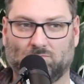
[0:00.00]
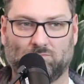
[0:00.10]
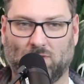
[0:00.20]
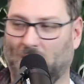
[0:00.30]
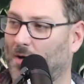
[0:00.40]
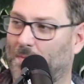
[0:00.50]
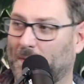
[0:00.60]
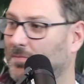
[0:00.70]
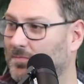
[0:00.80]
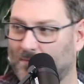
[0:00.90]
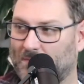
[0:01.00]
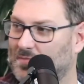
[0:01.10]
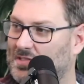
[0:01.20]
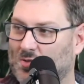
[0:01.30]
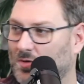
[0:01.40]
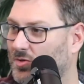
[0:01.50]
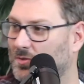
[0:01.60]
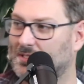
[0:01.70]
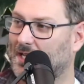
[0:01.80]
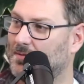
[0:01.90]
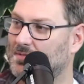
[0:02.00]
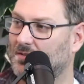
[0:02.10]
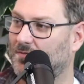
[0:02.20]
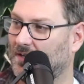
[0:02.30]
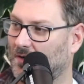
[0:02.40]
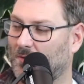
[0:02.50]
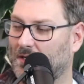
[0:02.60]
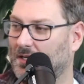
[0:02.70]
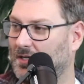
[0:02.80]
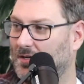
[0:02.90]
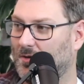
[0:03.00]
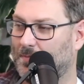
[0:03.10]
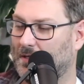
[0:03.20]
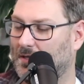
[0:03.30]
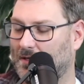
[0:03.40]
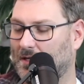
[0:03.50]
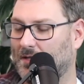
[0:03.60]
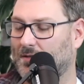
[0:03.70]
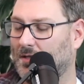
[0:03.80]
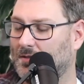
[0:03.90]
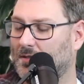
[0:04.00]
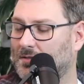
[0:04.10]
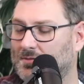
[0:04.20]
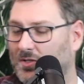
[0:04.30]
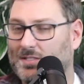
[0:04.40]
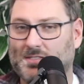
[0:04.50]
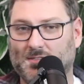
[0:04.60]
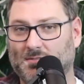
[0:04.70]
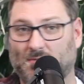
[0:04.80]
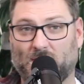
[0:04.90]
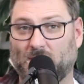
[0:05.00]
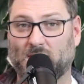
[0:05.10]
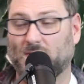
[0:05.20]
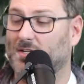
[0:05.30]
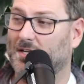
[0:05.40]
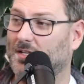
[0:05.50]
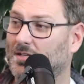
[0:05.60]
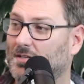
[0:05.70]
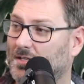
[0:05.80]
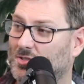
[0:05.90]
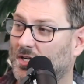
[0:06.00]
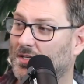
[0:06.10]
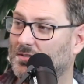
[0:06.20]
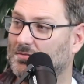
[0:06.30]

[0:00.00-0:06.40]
help him sort through his tabs and figure out what he needed open, and so that's a good idea. I could try it,